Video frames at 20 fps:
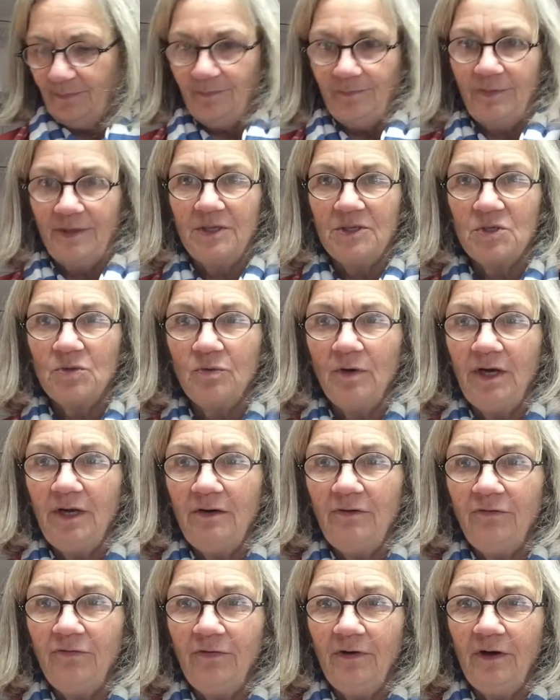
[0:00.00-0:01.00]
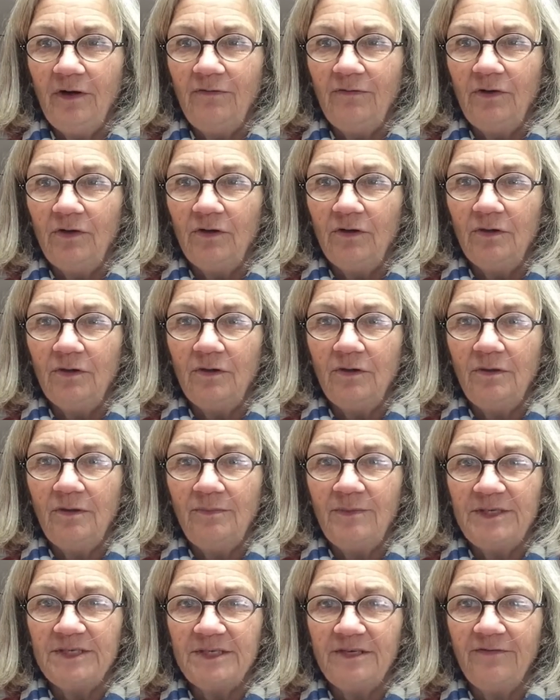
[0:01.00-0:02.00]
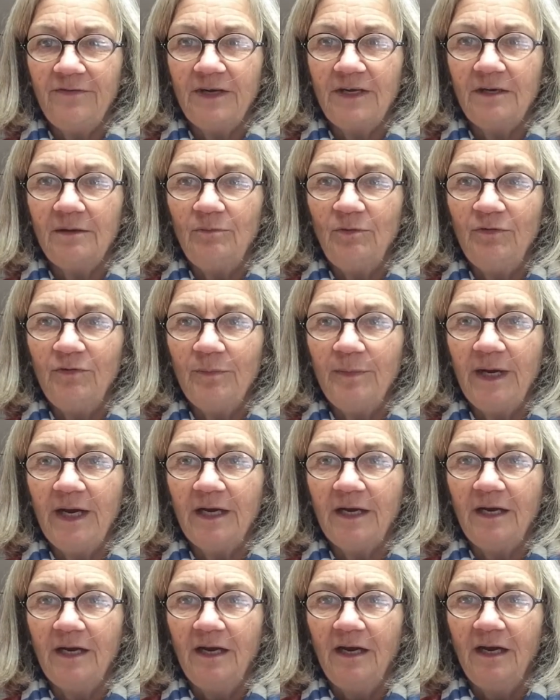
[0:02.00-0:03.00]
but it's right in front of you. Let me see if I can move it back.